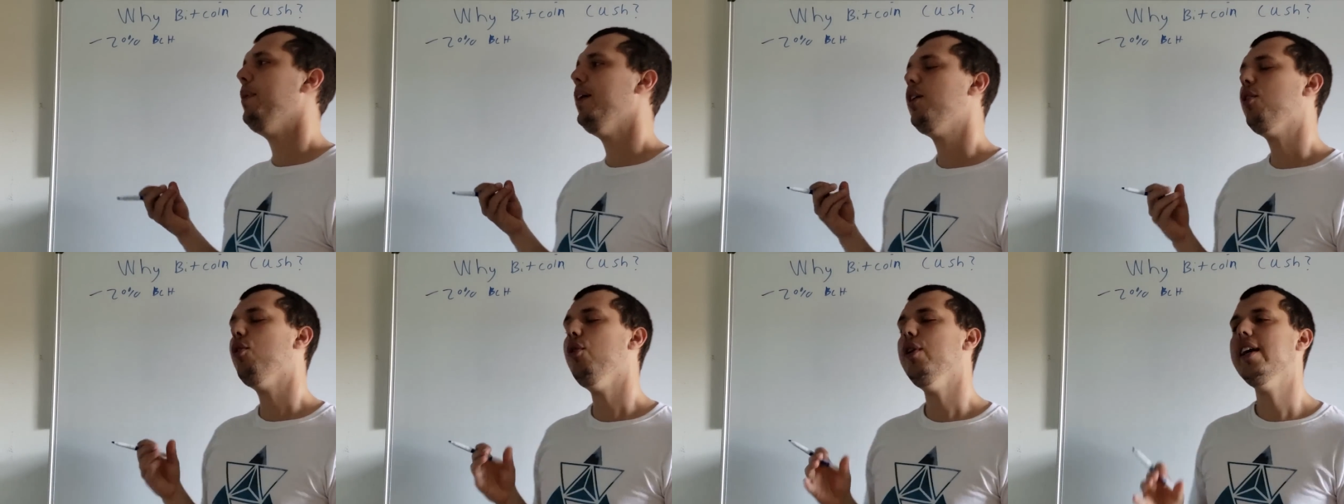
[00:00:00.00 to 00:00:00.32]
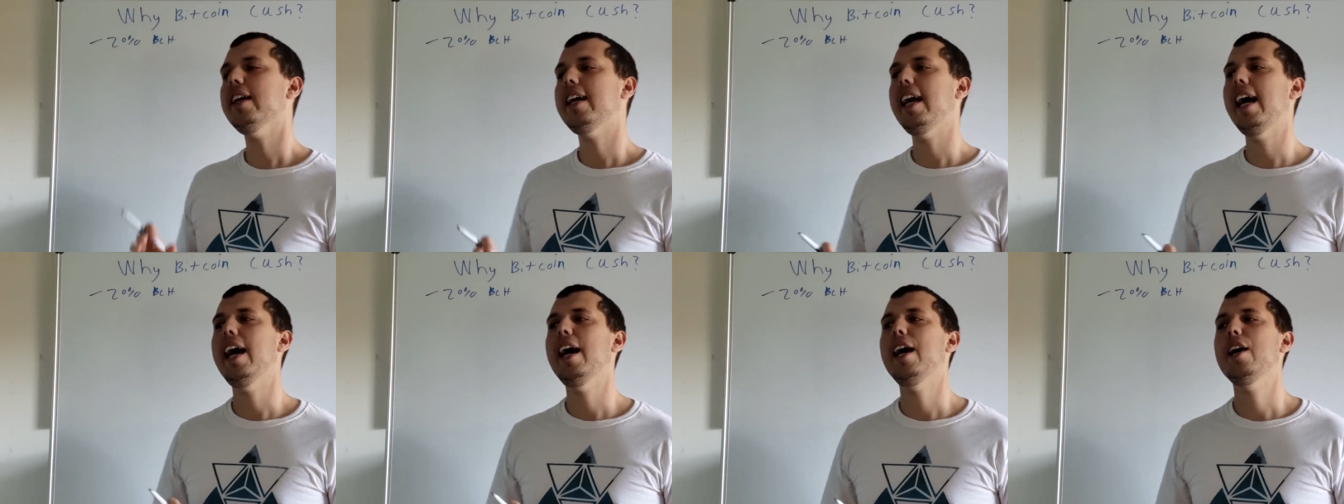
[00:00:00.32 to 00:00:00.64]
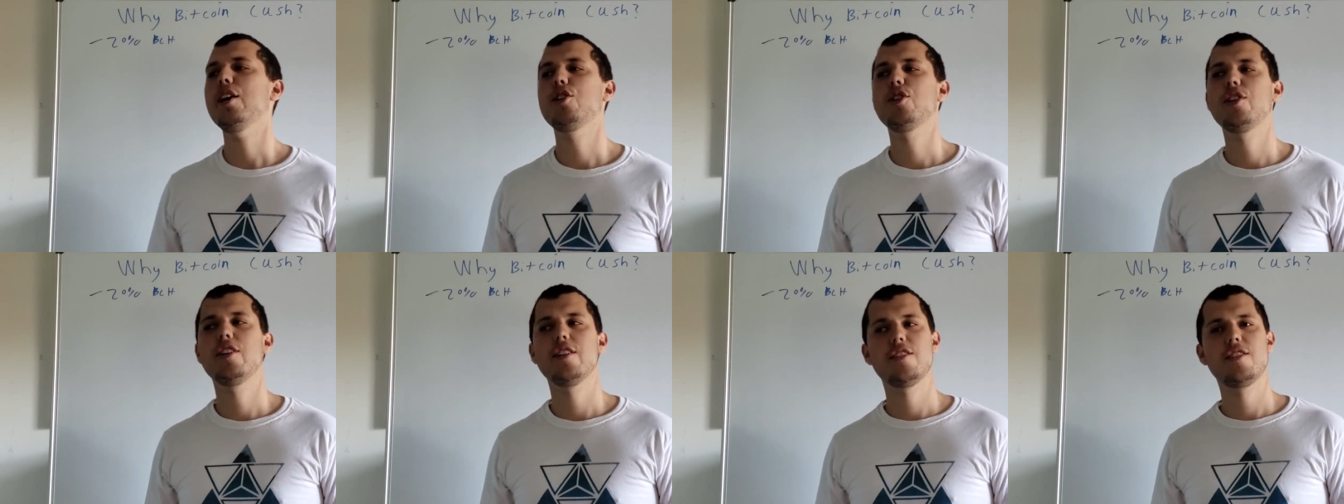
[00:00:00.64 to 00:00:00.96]
Bitcoin
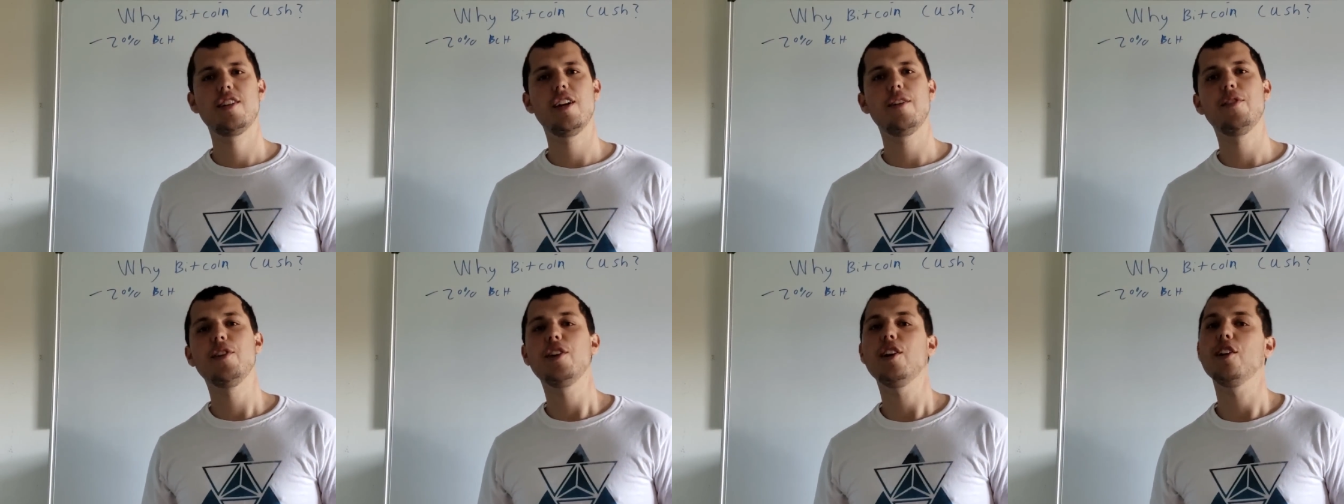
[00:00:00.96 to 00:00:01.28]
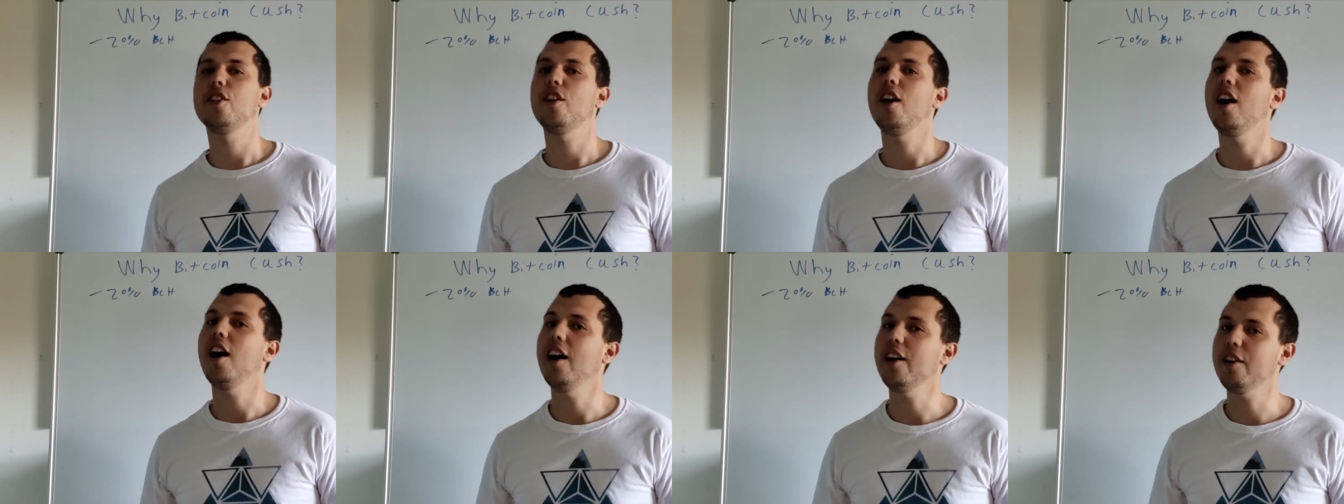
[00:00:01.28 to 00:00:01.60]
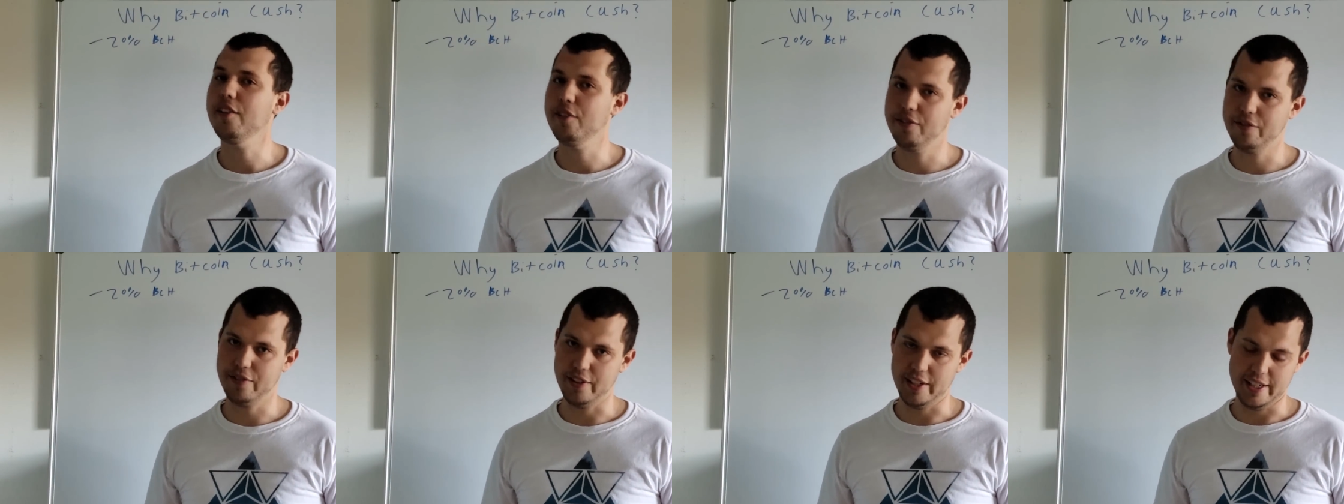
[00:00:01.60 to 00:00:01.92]
Cash has suffered a
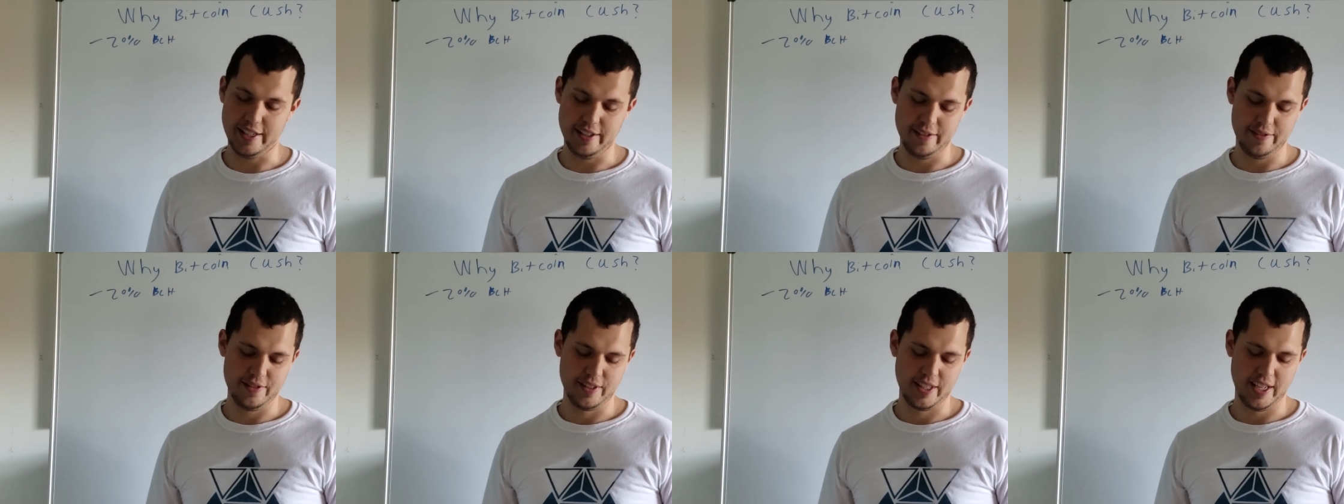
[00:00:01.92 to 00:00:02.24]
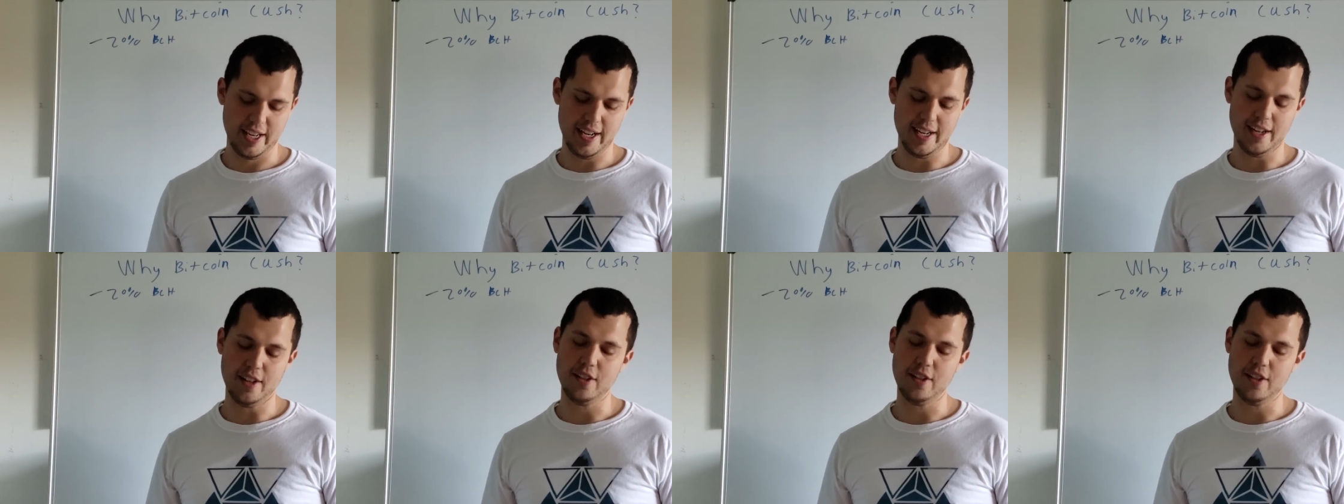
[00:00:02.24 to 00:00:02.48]
lot of FUD, okay?